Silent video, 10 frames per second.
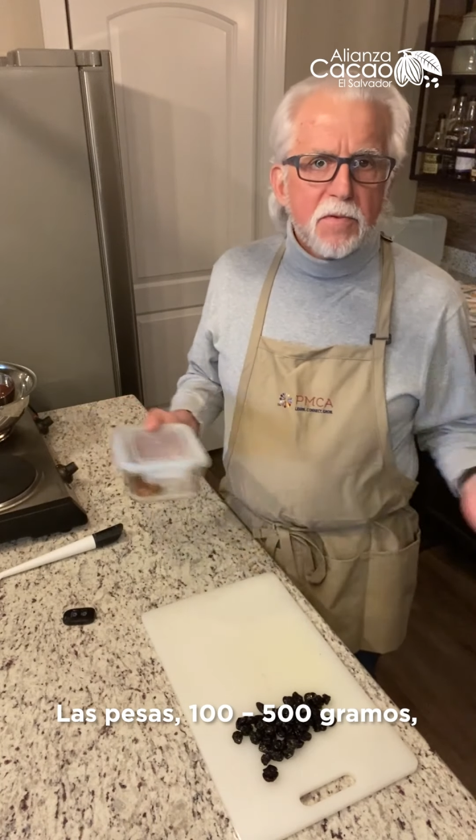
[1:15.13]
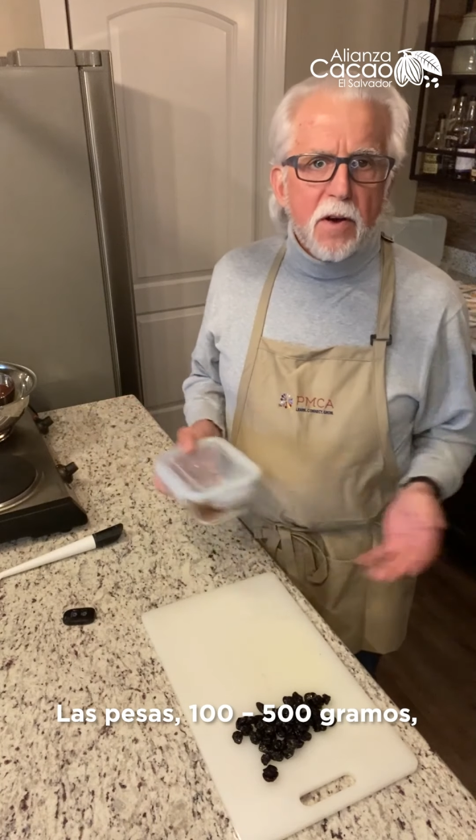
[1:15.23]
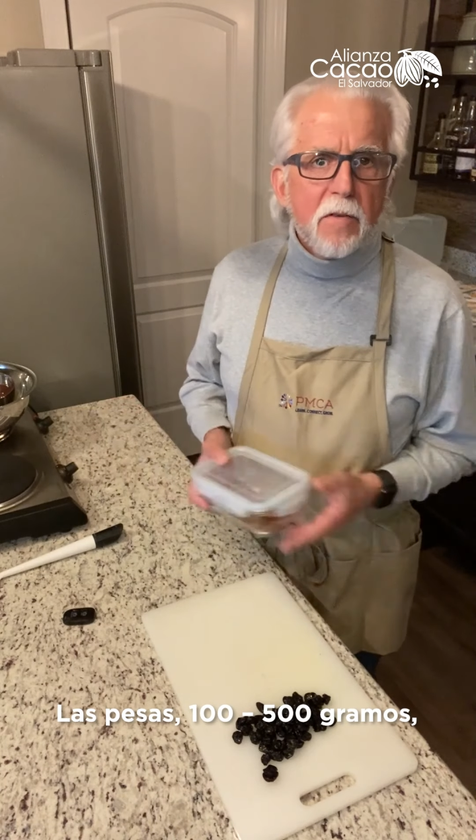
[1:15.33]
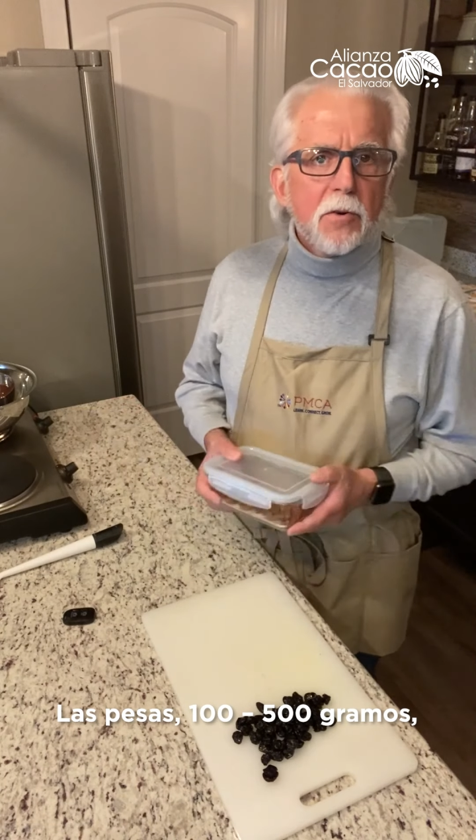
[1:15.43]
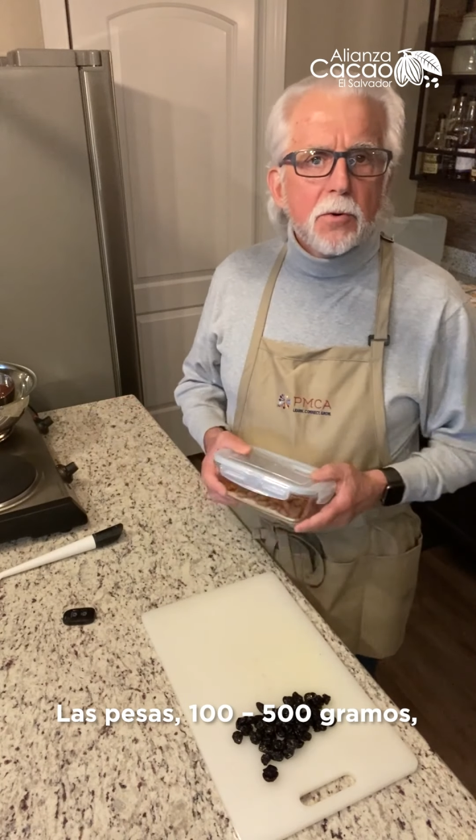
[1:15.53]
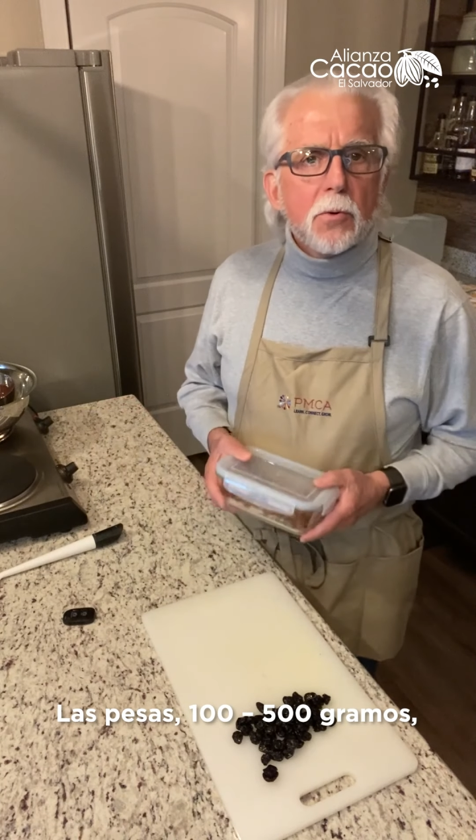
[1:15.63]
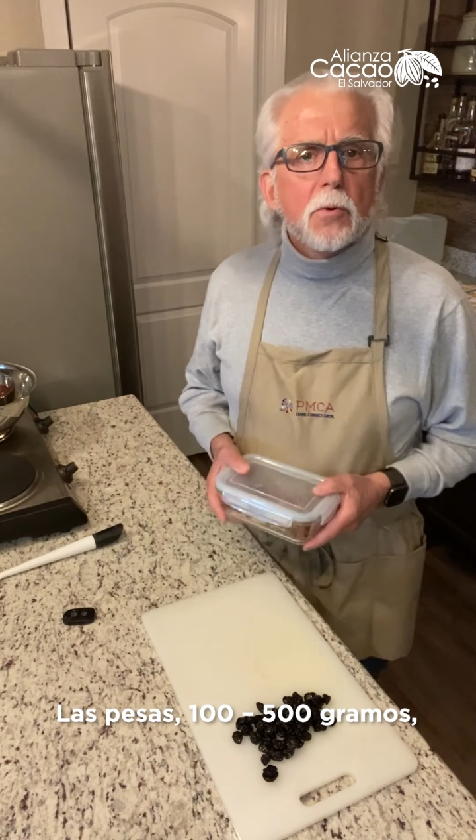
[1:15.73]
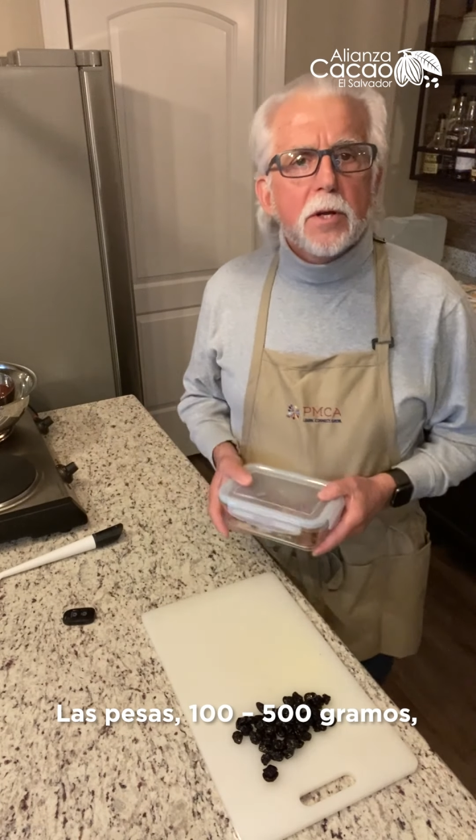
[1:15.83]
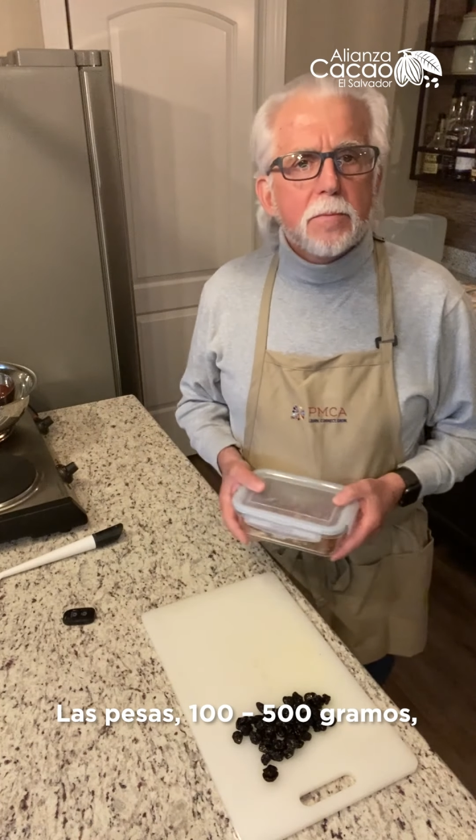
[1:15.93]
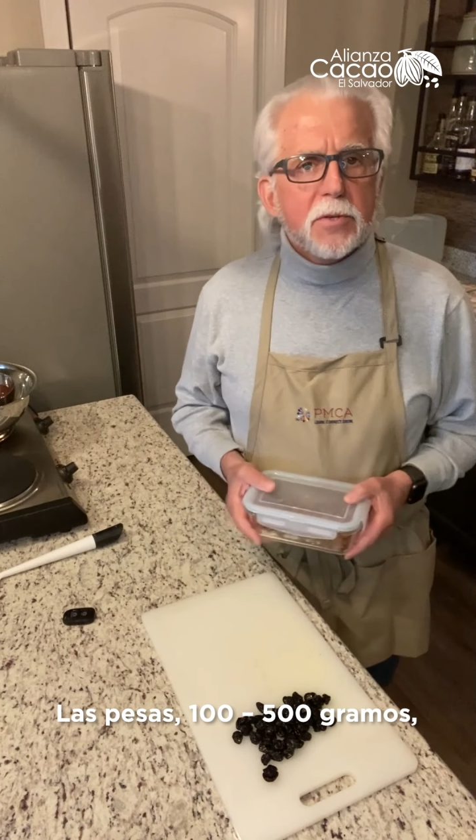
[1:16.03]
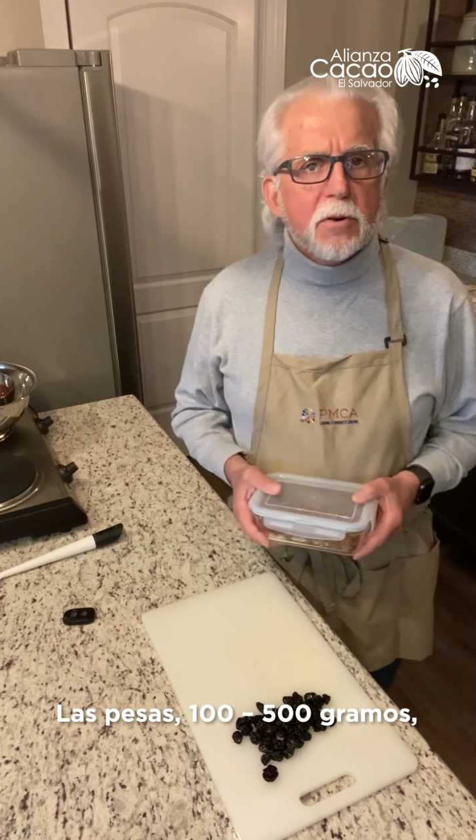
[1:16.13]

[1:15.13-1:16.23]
500 grams,